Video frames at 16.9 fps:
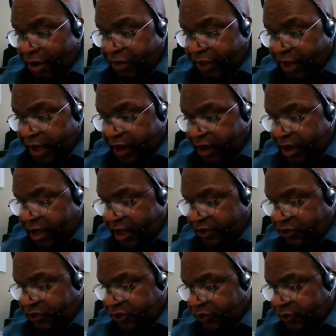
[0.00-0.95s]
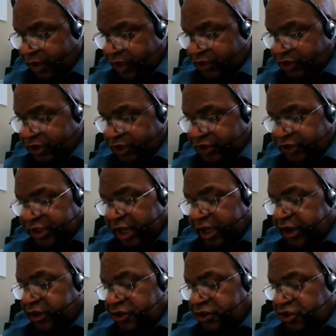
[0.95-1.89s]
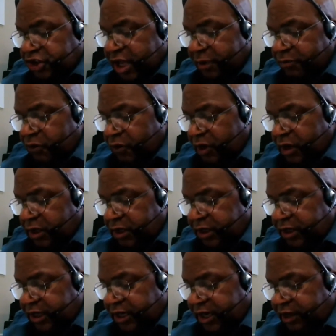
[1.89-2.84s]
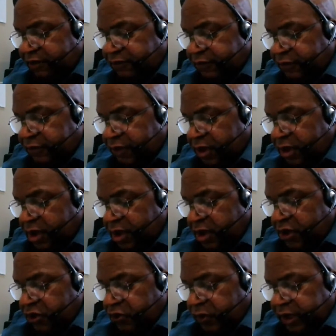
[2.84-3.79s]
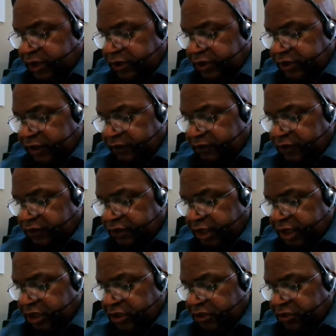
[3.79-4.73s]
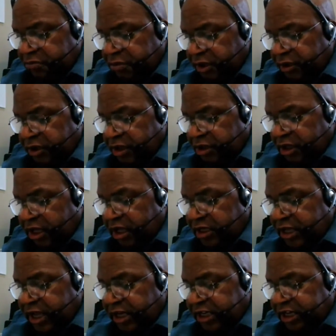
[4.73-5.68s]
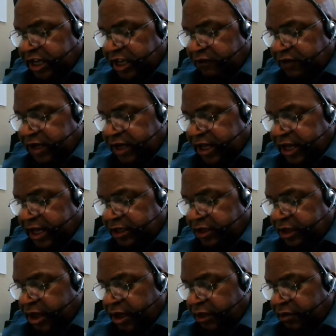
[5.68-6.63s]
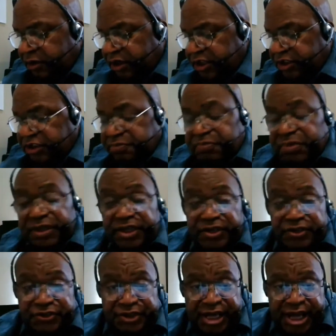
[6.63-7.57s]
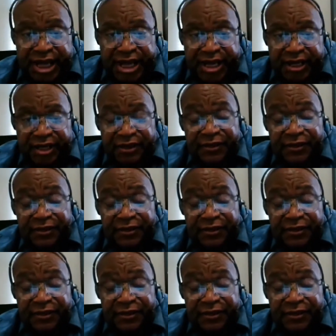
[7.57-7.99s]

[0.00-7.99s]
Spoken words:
But there are consequences. 2 Samuel 11:27 says, but the thing that David had done displeased God.